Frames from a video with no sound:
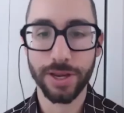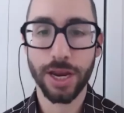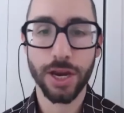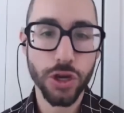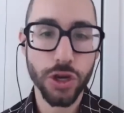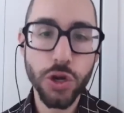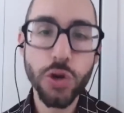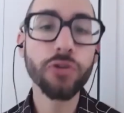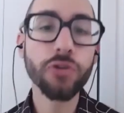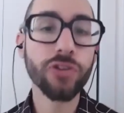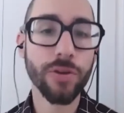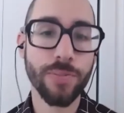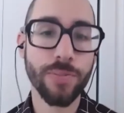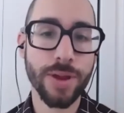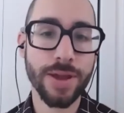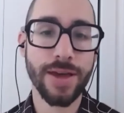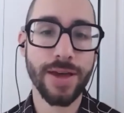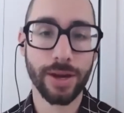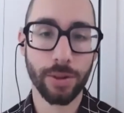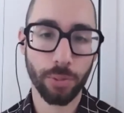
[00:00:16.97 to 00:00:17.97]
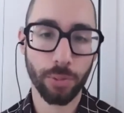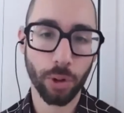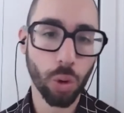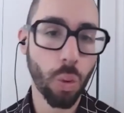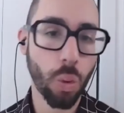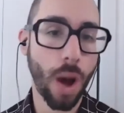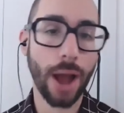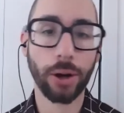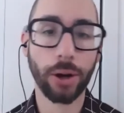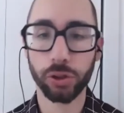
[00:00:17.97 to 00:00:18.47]
It used to be that it
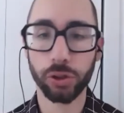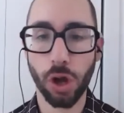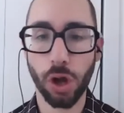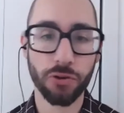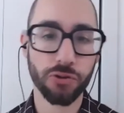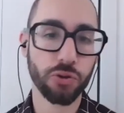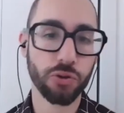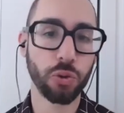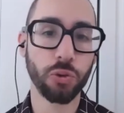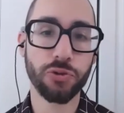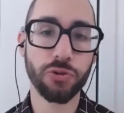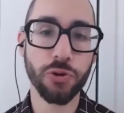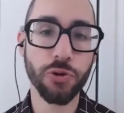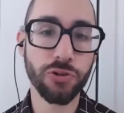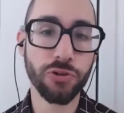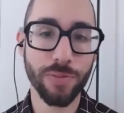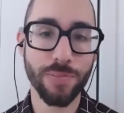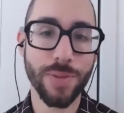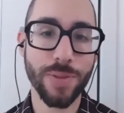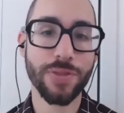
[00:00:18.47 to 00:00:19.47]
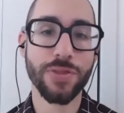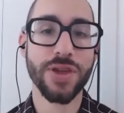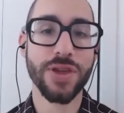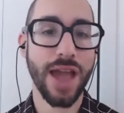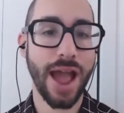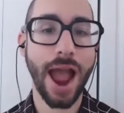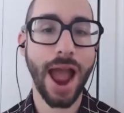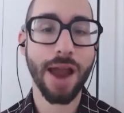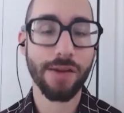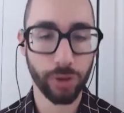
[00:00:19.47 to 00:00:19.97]
required law schools to submit the
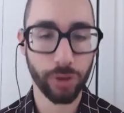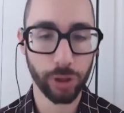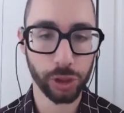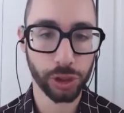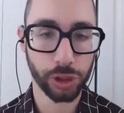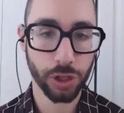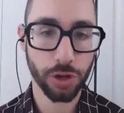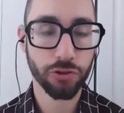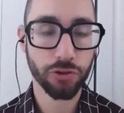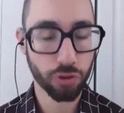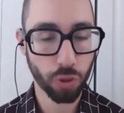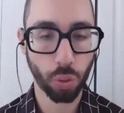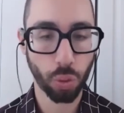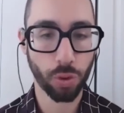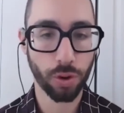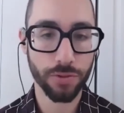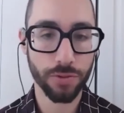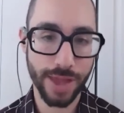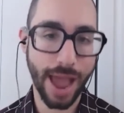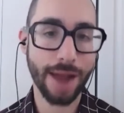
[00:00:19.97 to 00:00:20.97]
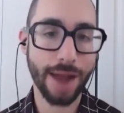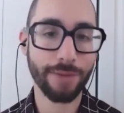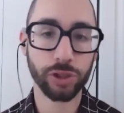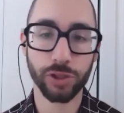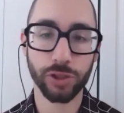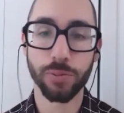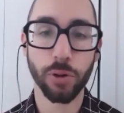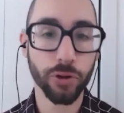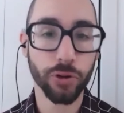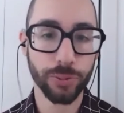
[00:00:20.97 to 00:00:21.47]
average score, the average
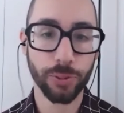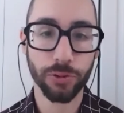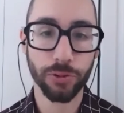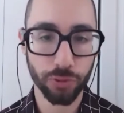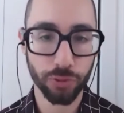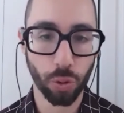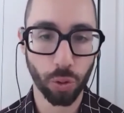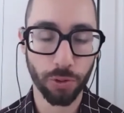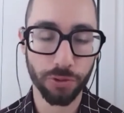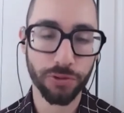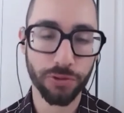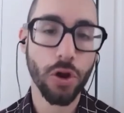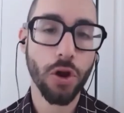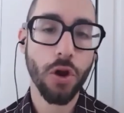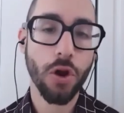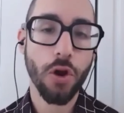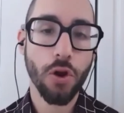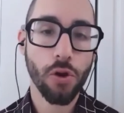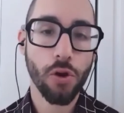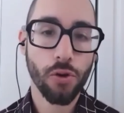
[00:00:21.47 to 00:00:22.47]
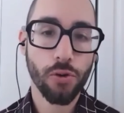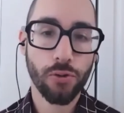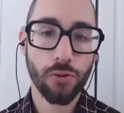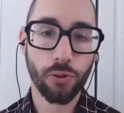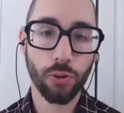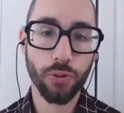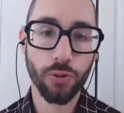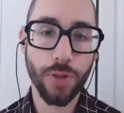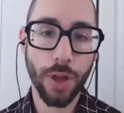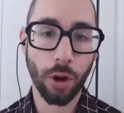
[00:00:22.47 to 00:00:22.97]
of multiple scores
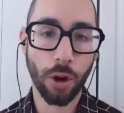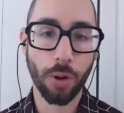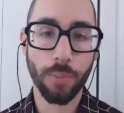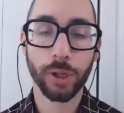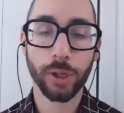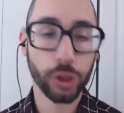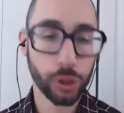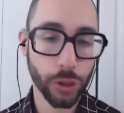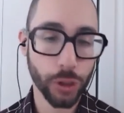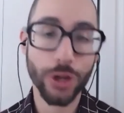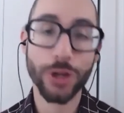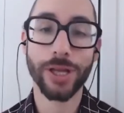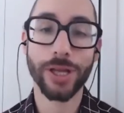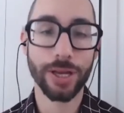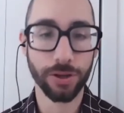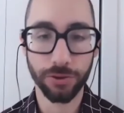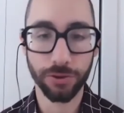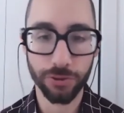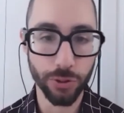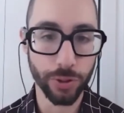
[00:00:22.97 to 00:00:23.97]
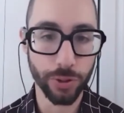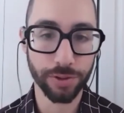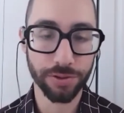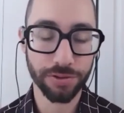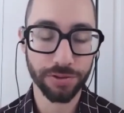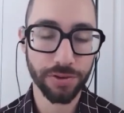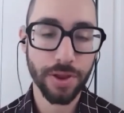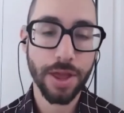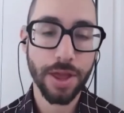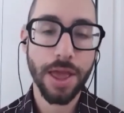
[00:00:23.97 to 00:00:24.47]
for their matriculating
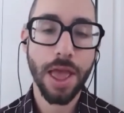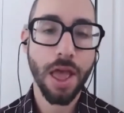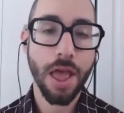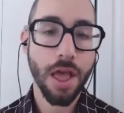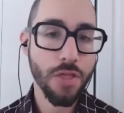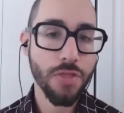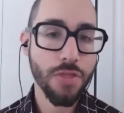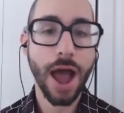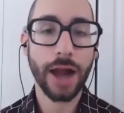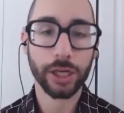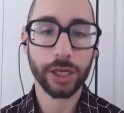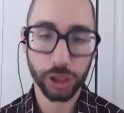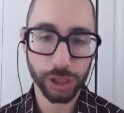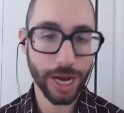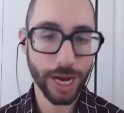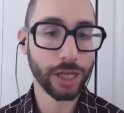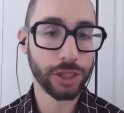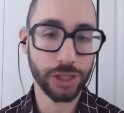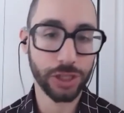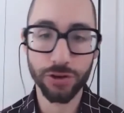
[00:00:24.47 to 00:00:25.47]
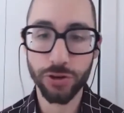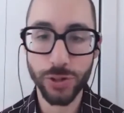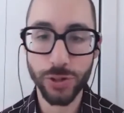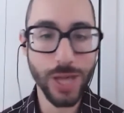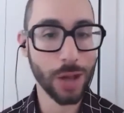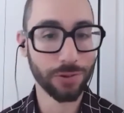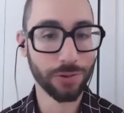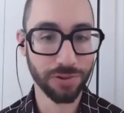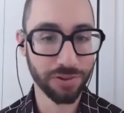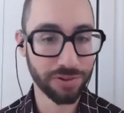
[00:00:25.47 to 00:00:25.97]
students. That changed in two
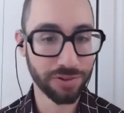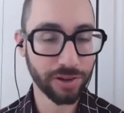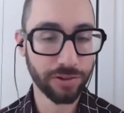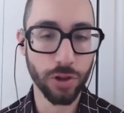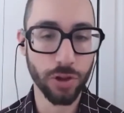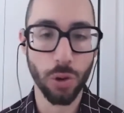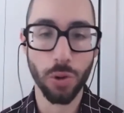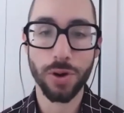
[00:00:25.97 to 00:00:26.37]
thousand six, though.